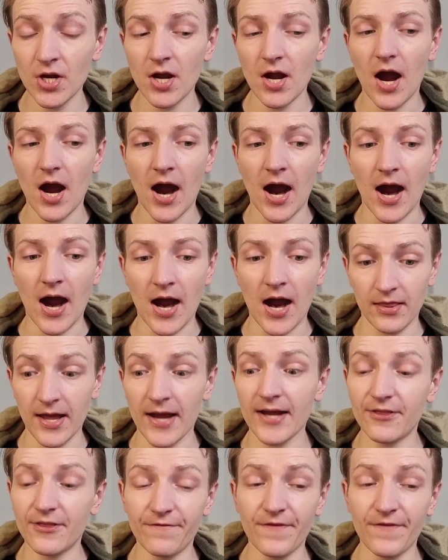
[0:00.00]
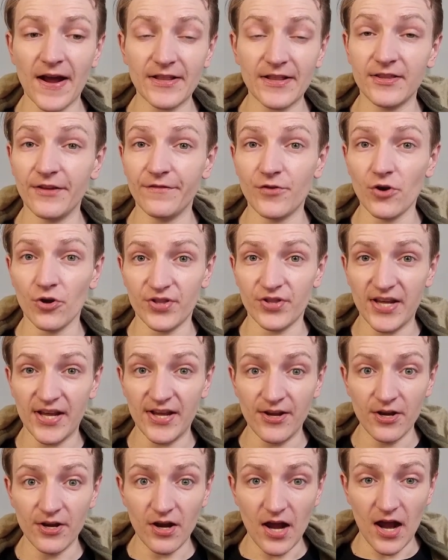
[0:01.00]
I like the fact that they've got the
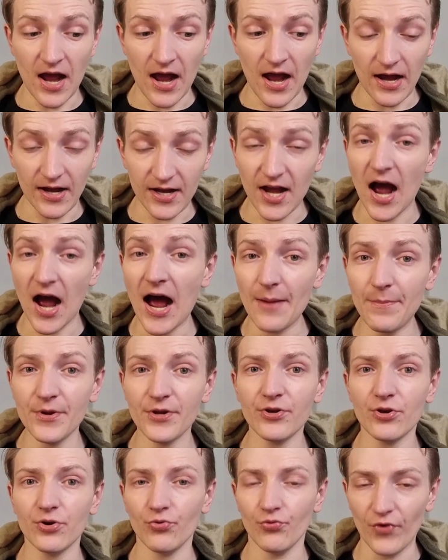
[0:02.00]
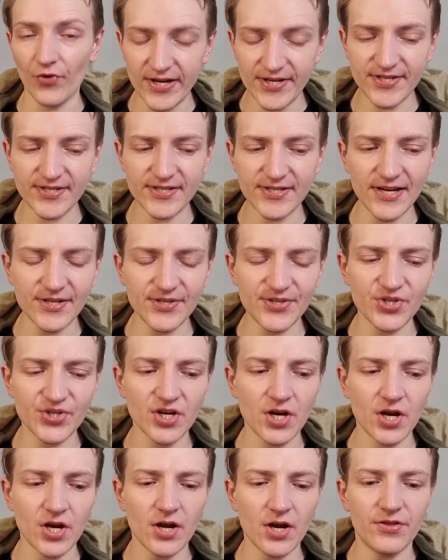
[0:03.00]
carbon race seats
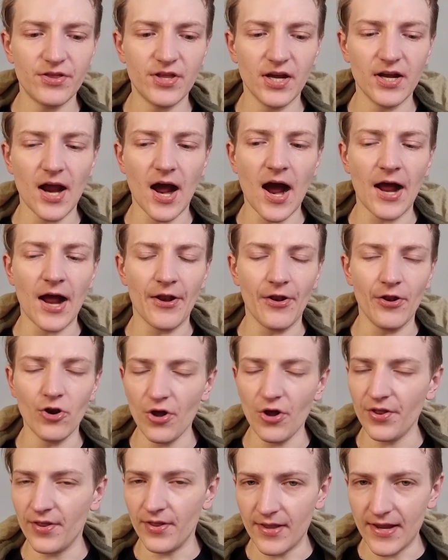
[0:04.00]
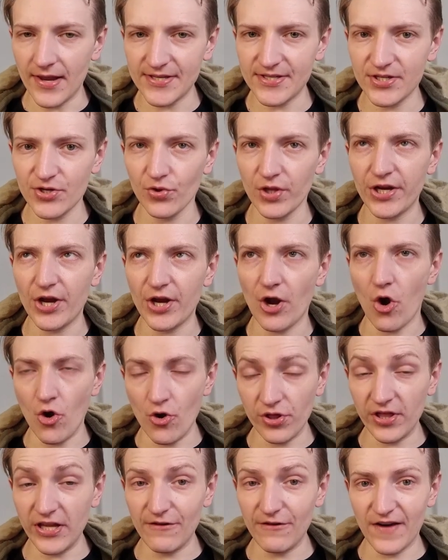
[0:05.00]
that are not necessarily only
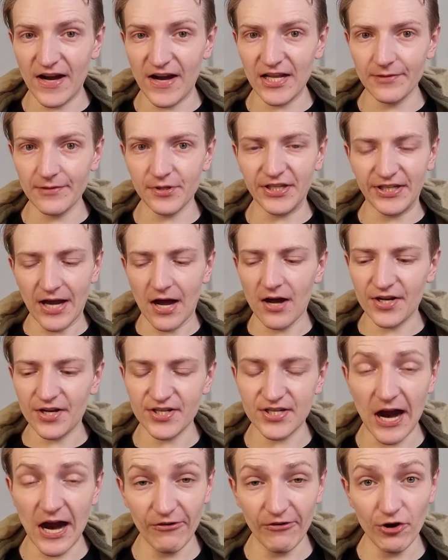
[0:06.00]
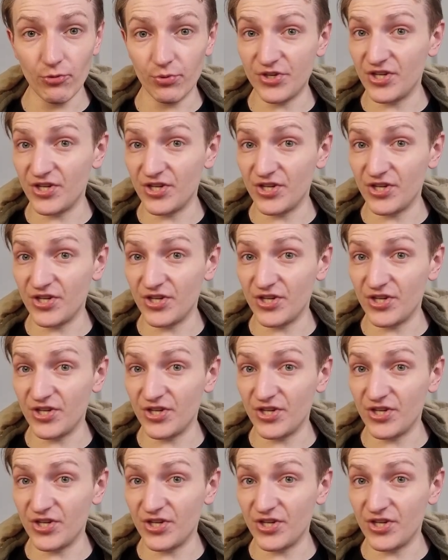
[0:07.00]
available in Alcantara, which is a